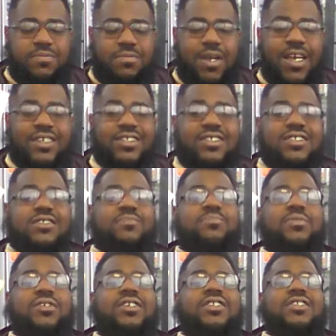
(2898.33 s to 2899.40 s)
is
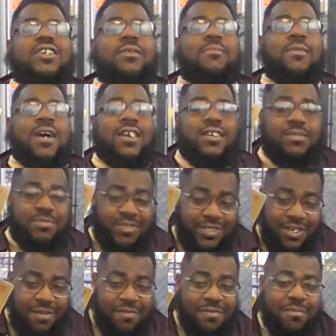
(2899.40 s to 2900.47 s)
pulling something out of
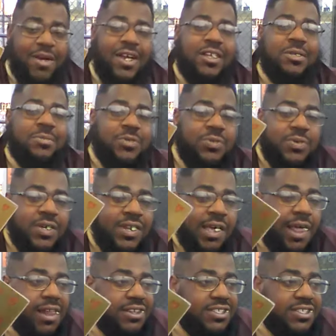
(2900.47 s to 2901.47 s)
himself and why he's doing that